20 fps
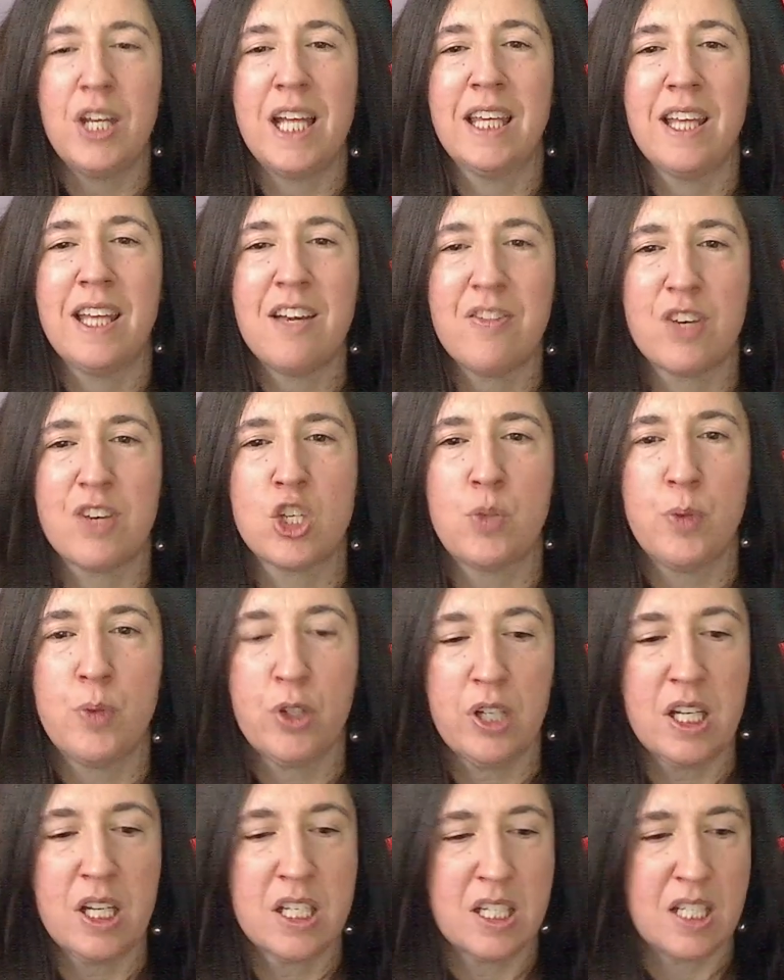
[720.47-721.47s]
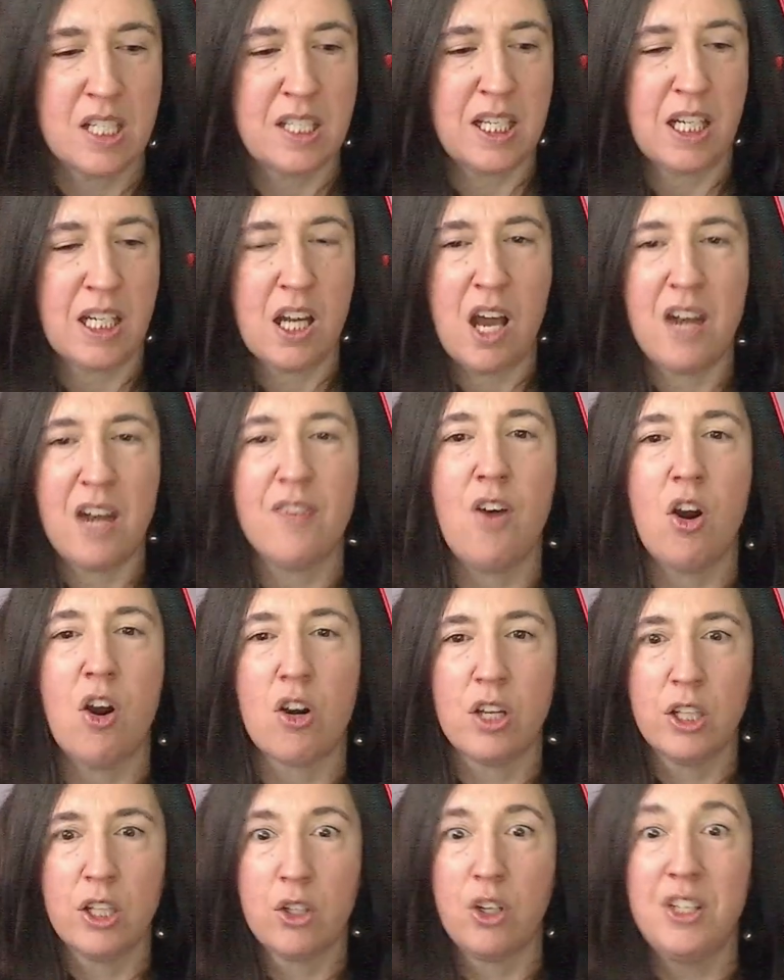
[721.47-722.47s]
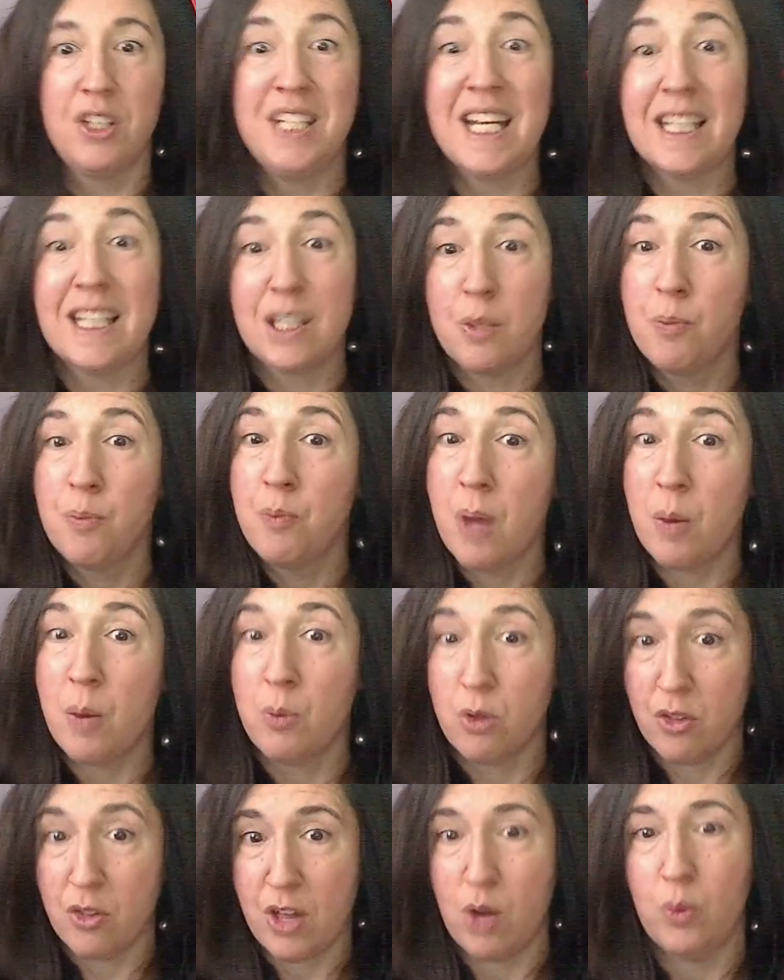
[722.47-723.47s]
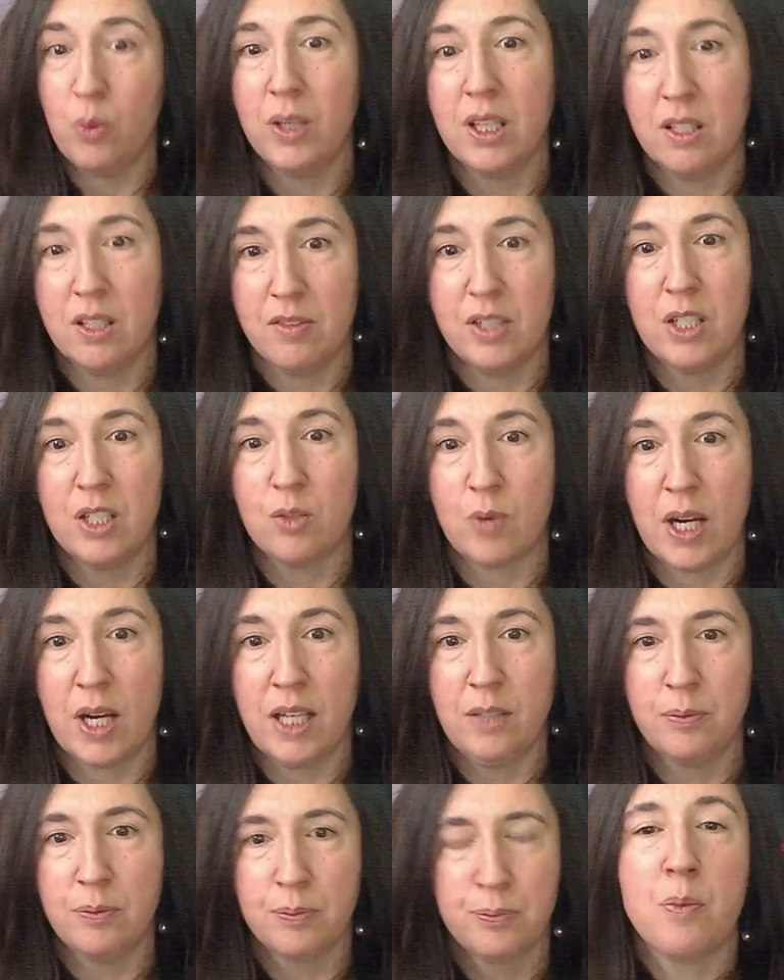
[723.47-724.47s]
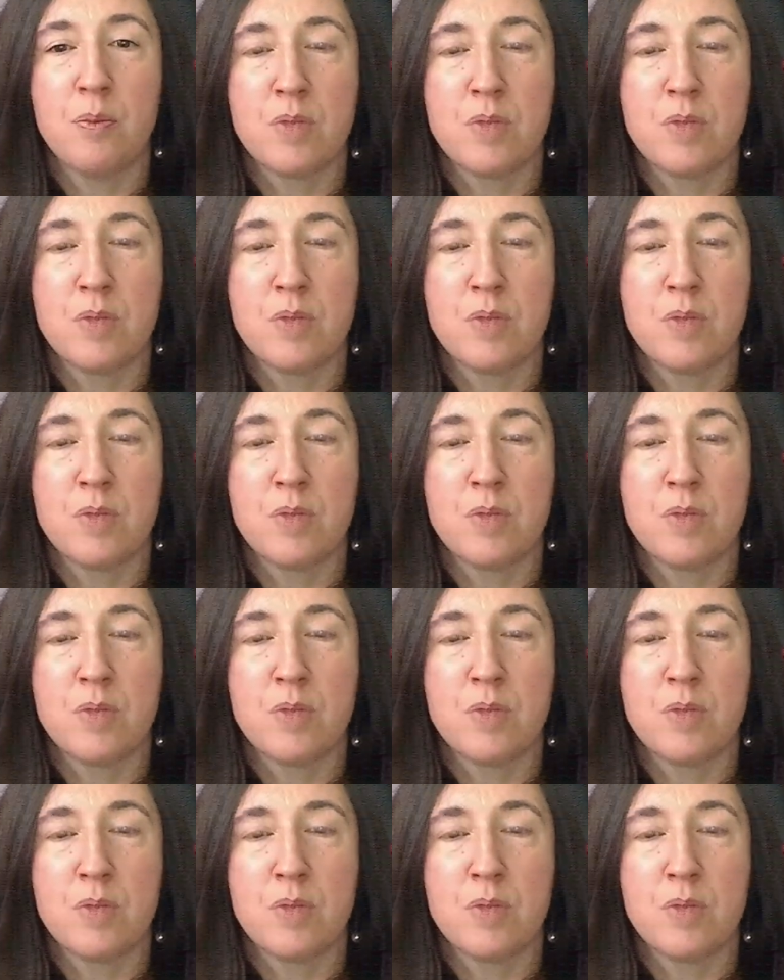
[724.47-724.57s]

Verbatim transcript: and life experiences and kind of our little daily bubble that we live in, right?